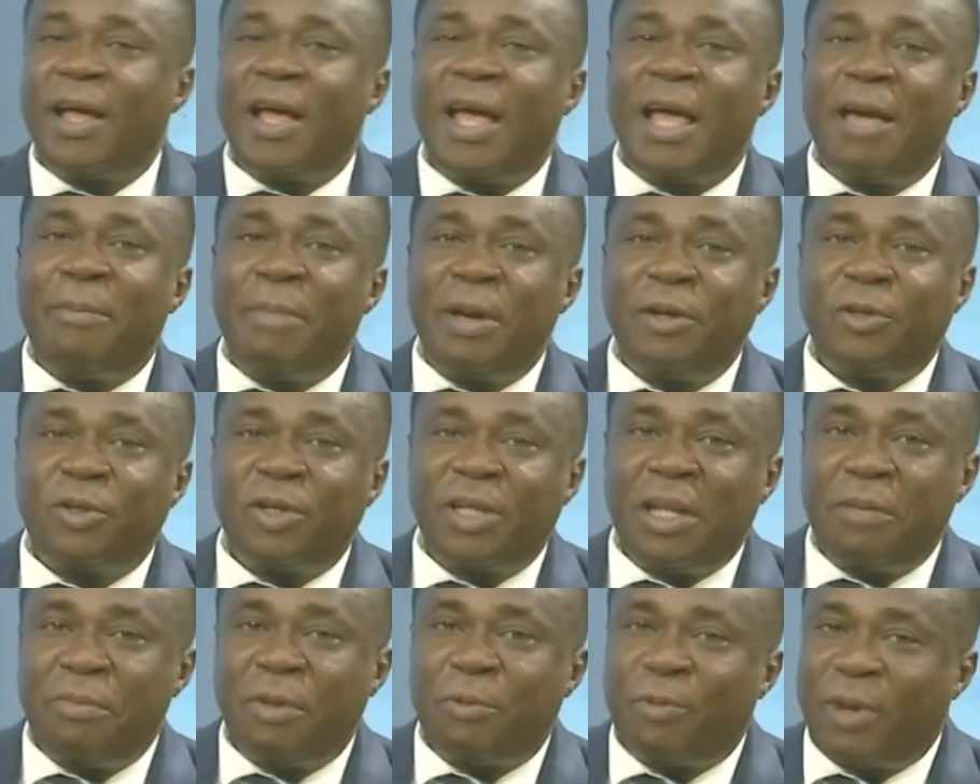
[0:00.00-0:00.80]
Let
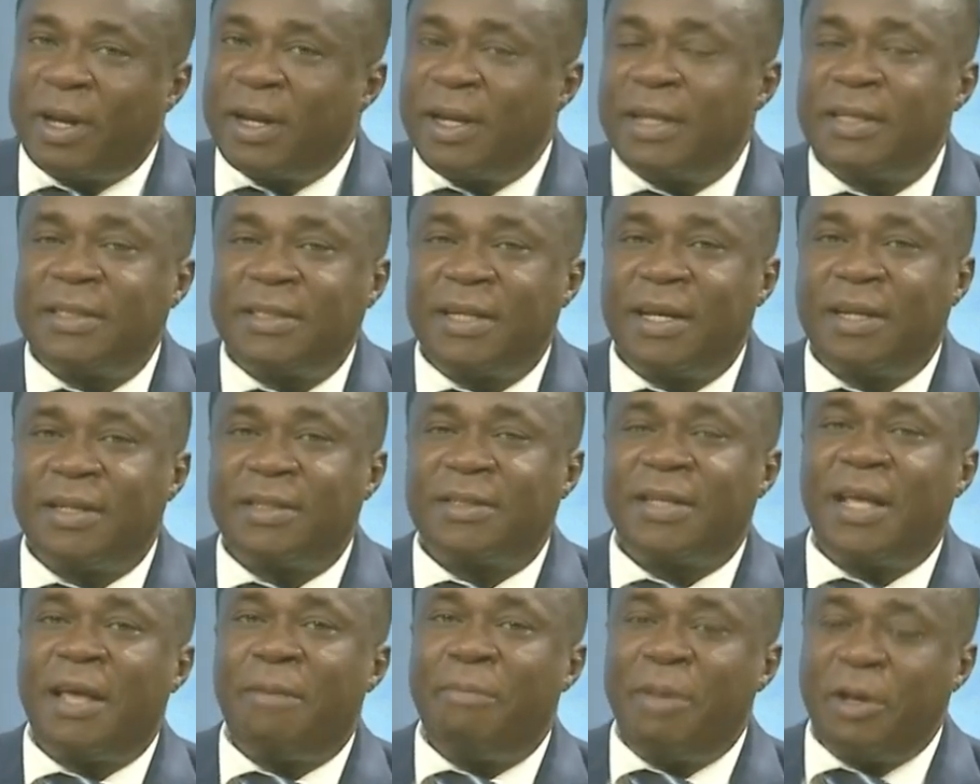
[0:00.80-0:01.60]
me quickly say this.
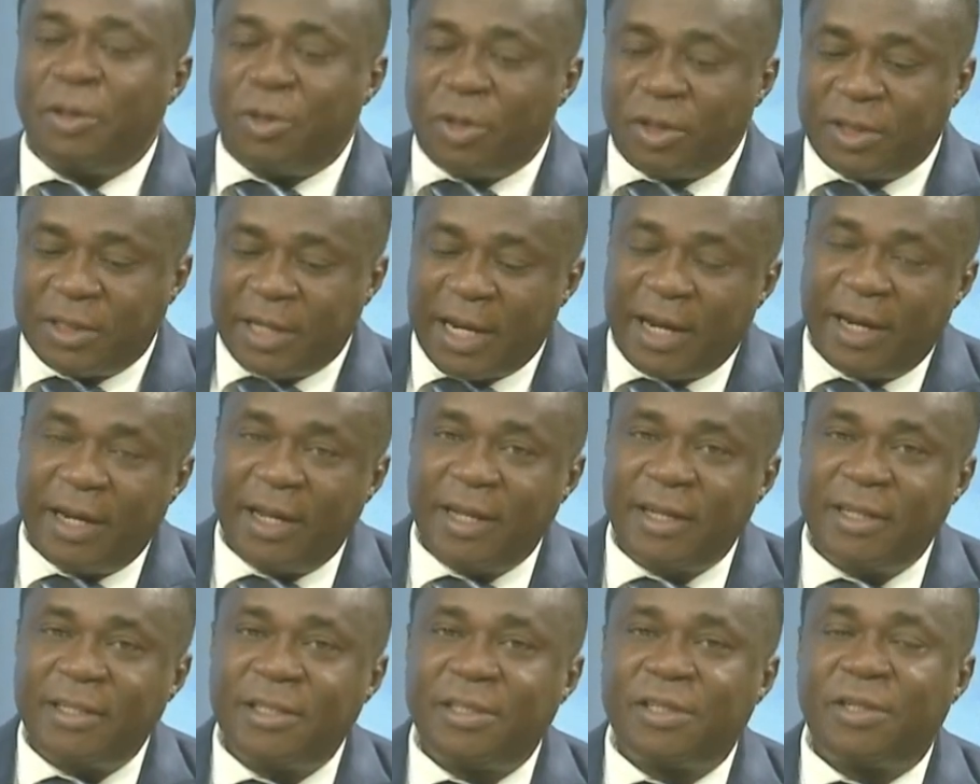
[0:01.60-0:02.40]
A major
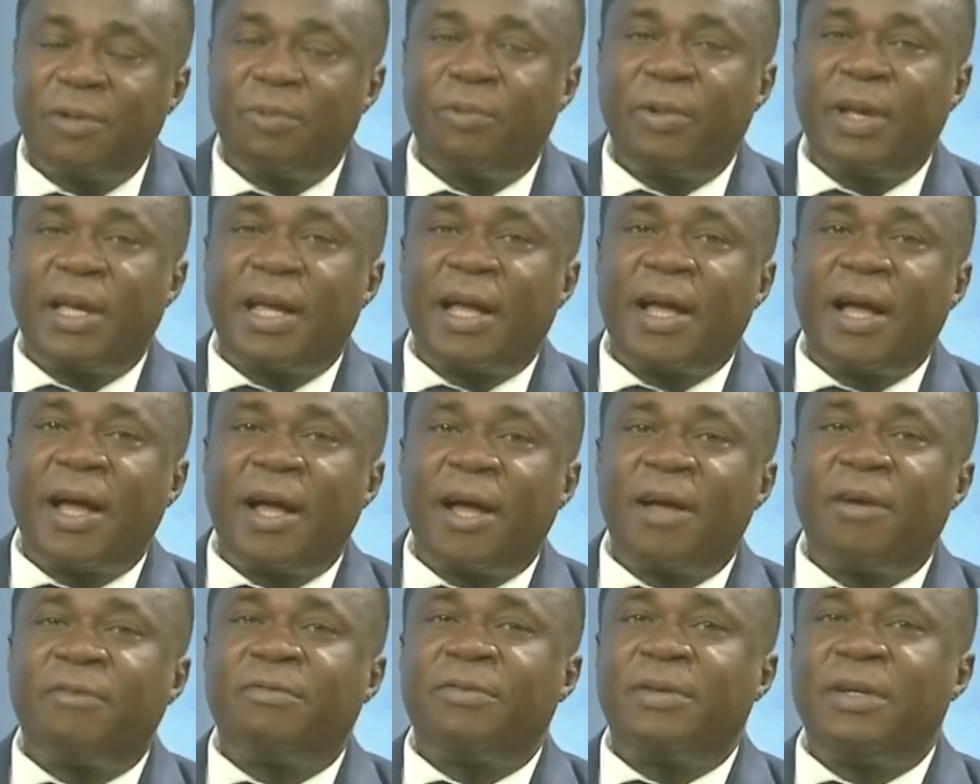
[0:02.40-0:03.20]
challenge we
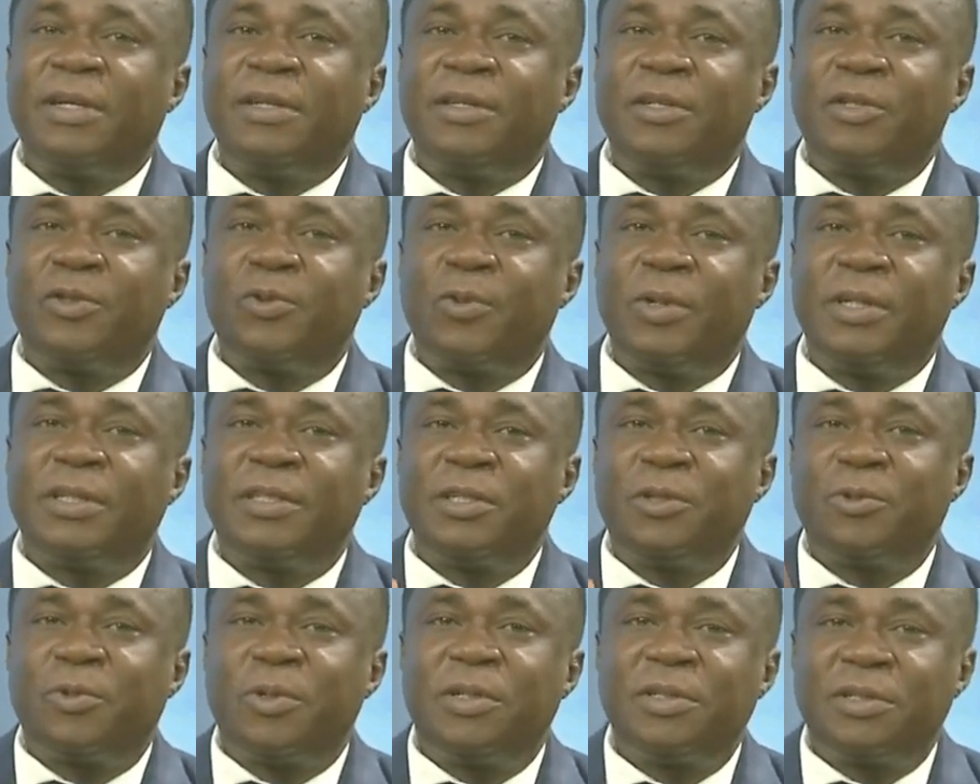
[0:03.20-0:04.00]
have in the
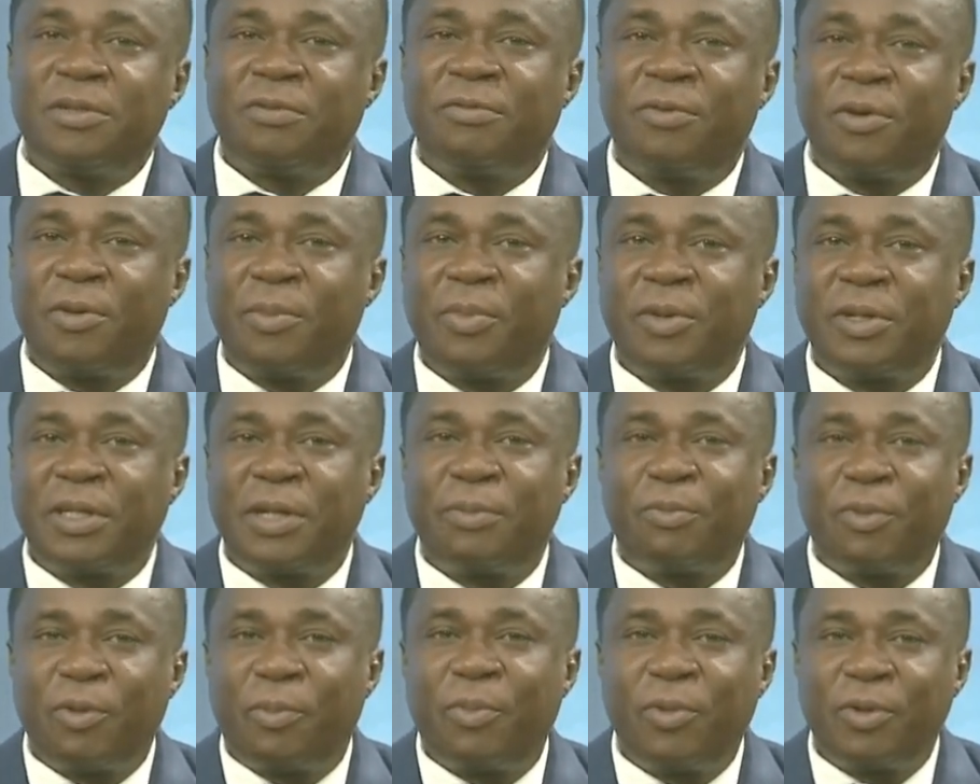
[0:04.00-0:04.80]
2024
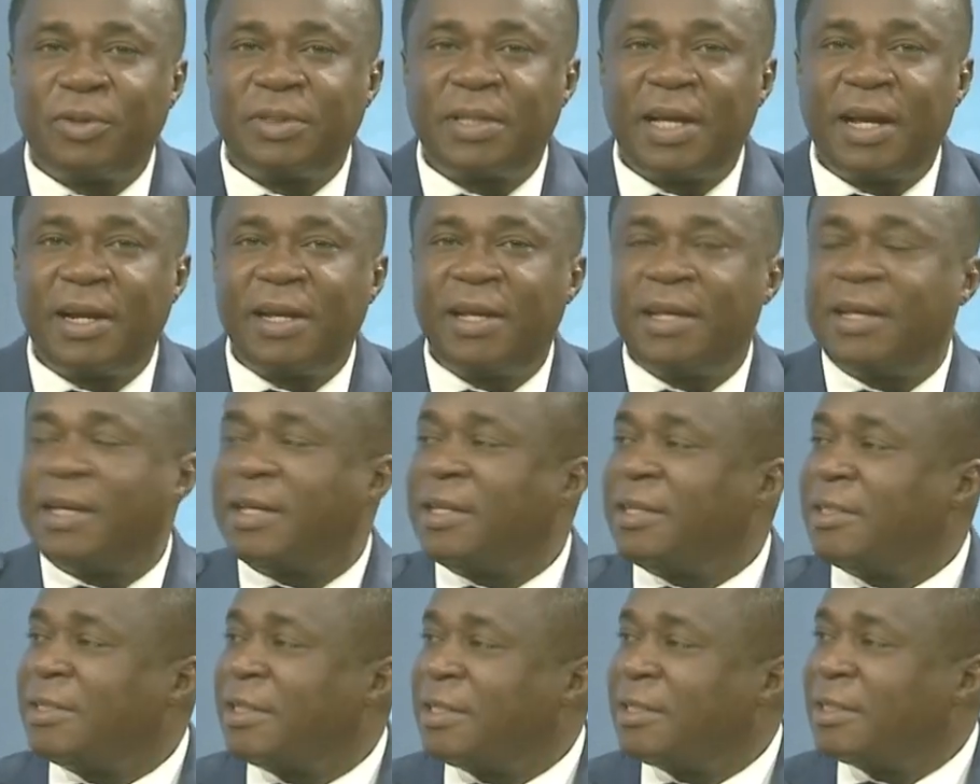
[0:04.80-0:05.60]
budget proposal
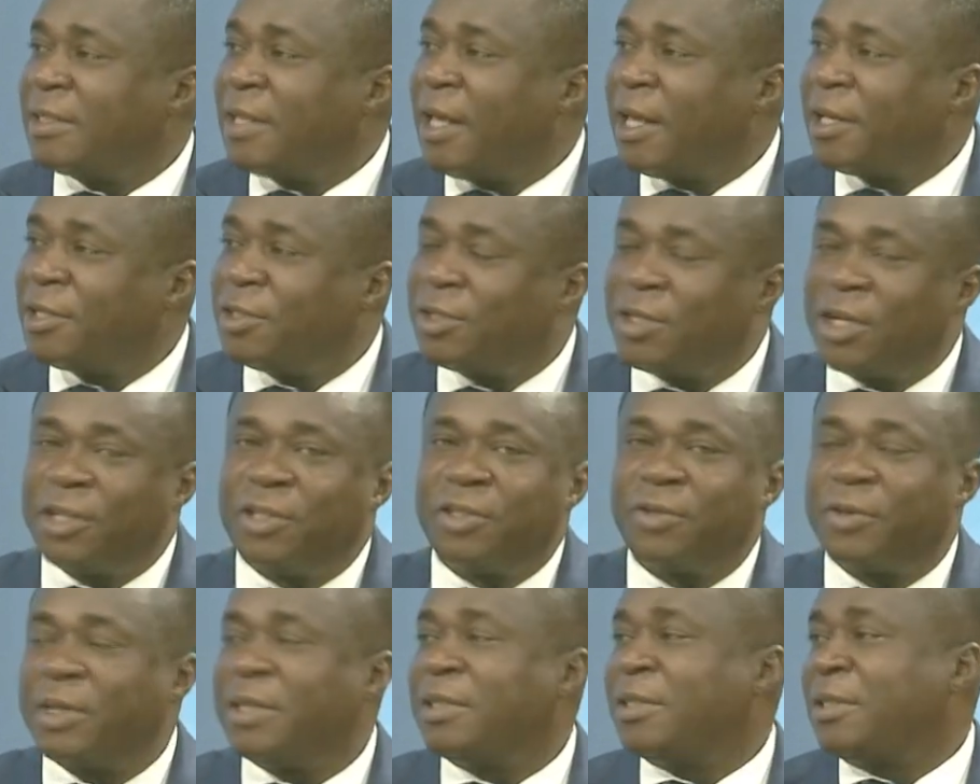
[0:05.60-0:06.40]
is this
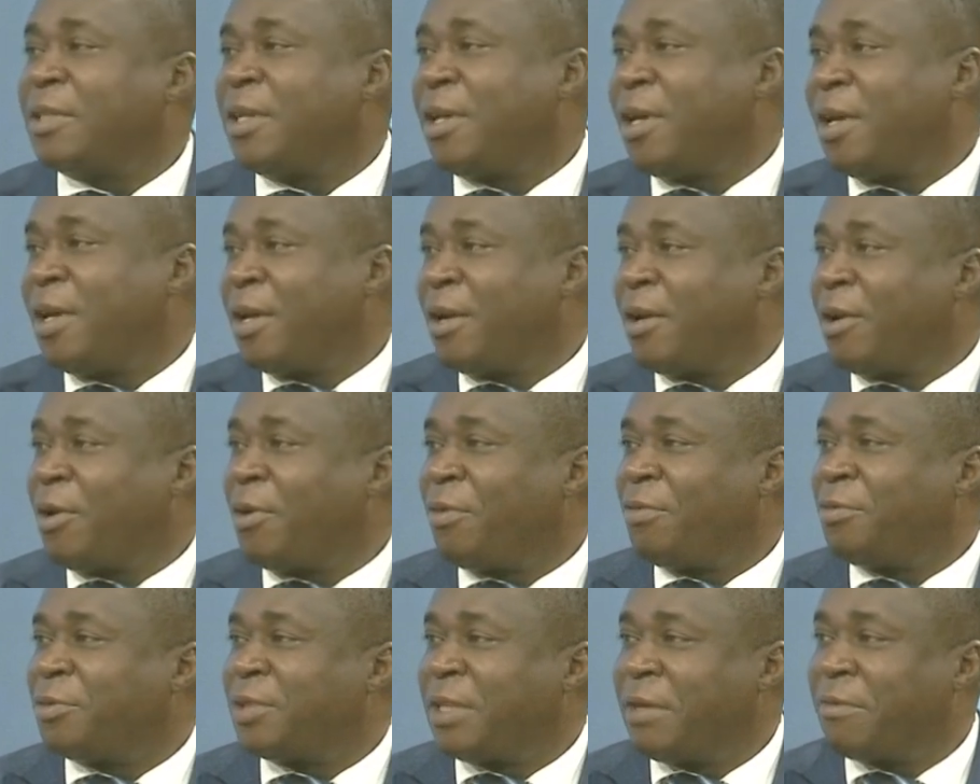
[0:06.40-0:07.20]
exchange rate
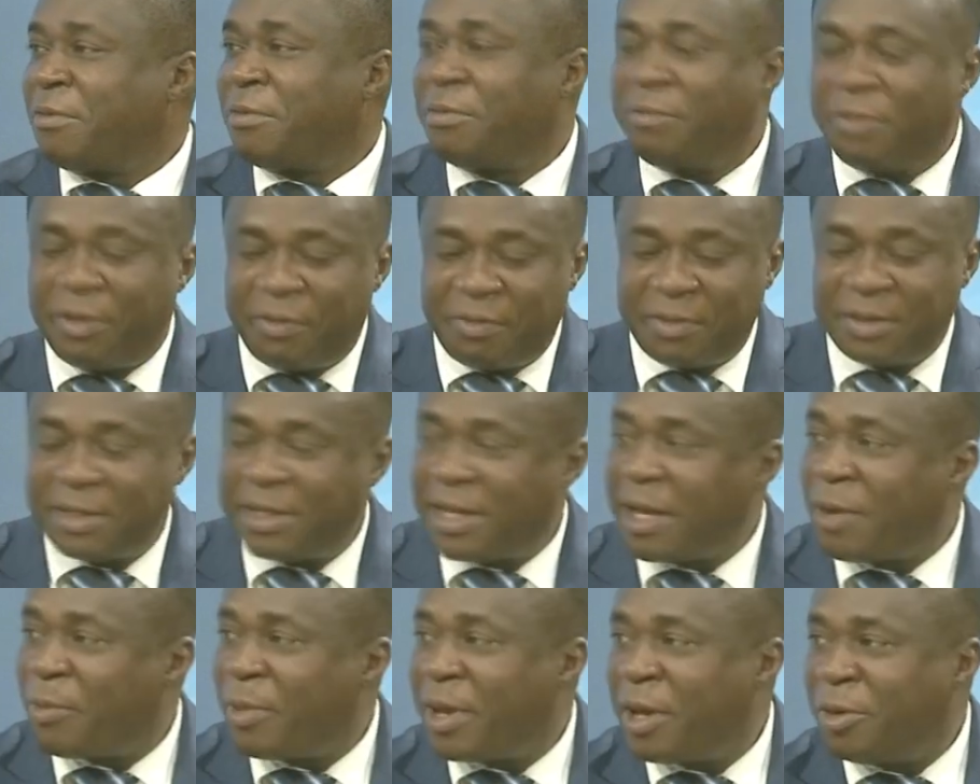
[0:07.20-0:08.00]
of 750
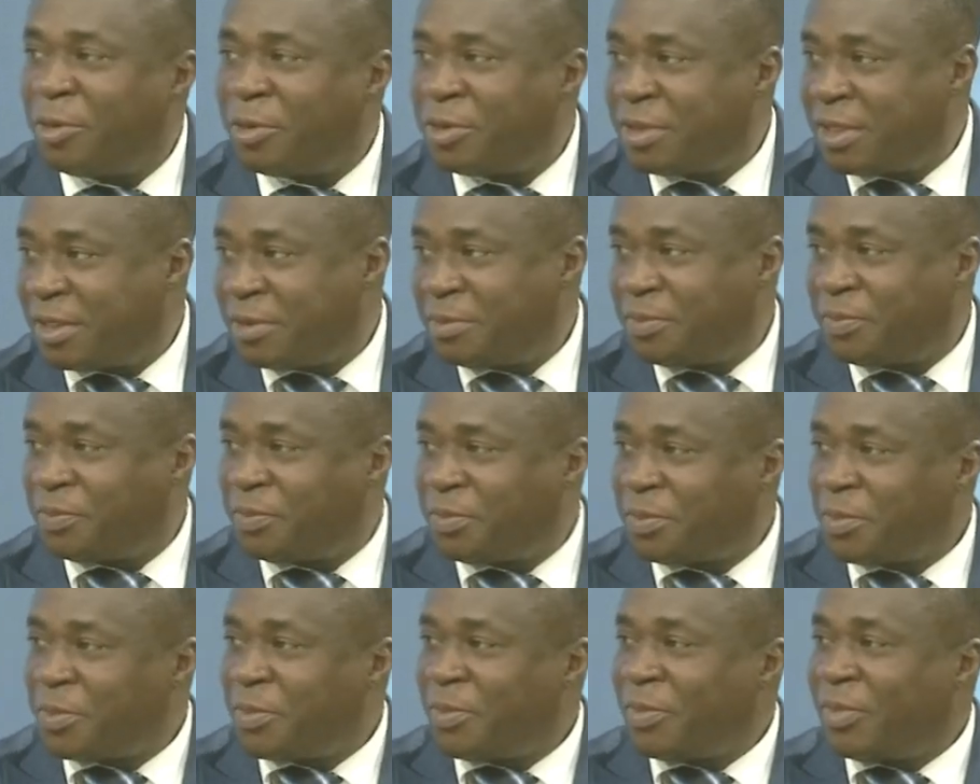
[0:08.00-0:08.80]
that we are using.
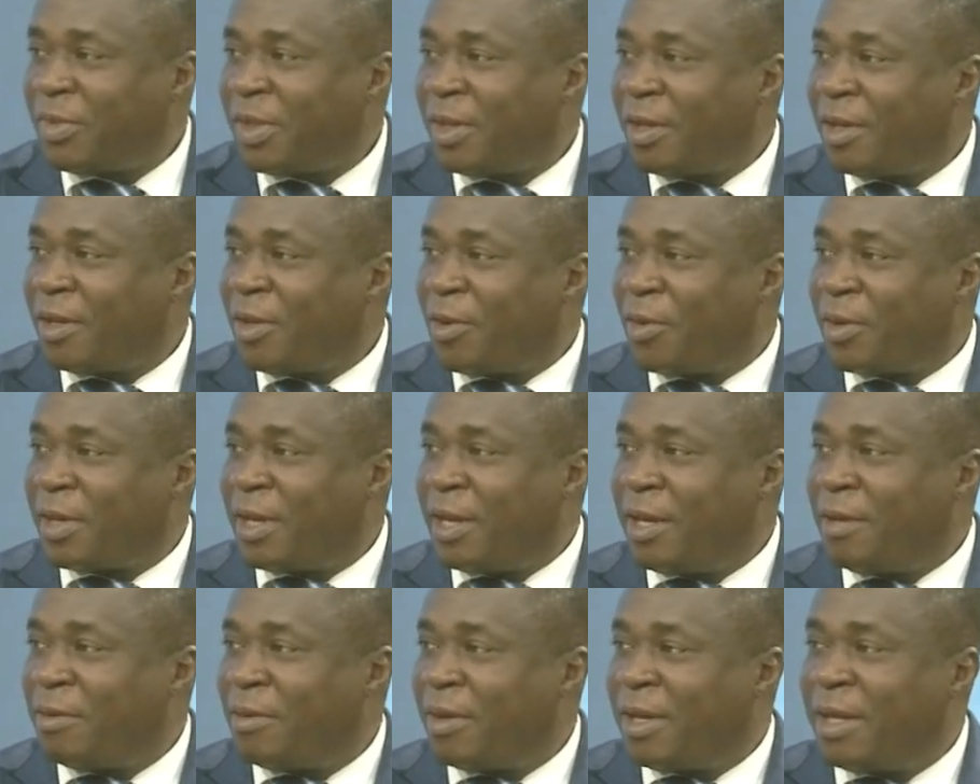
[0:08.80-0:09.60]
Mm.
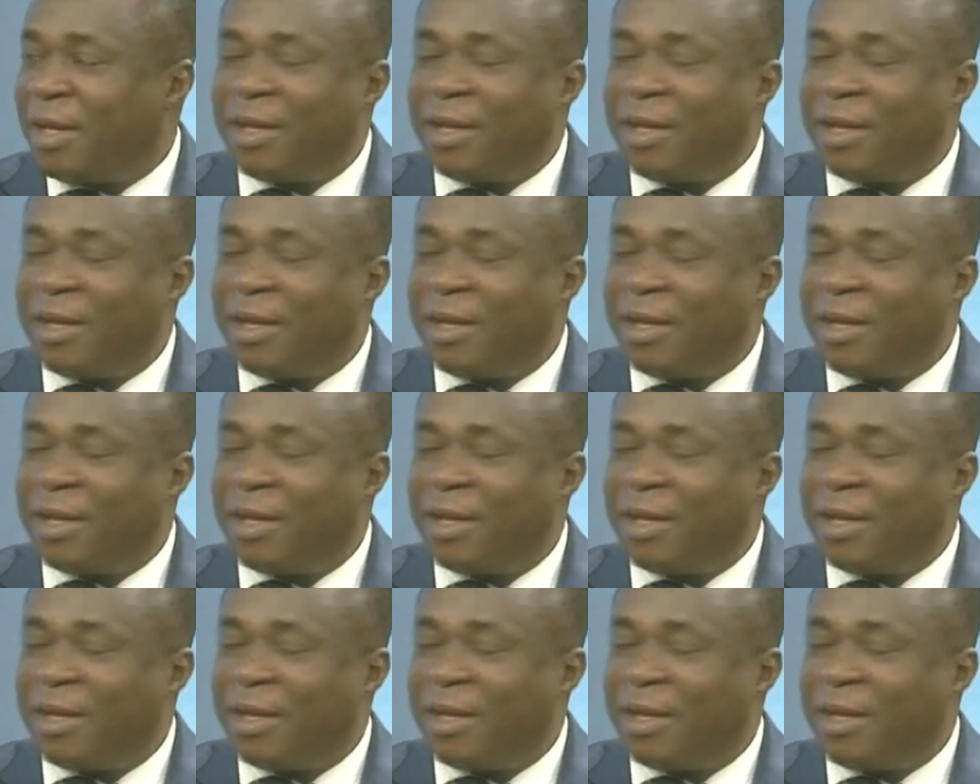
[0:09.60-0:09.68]
Okay?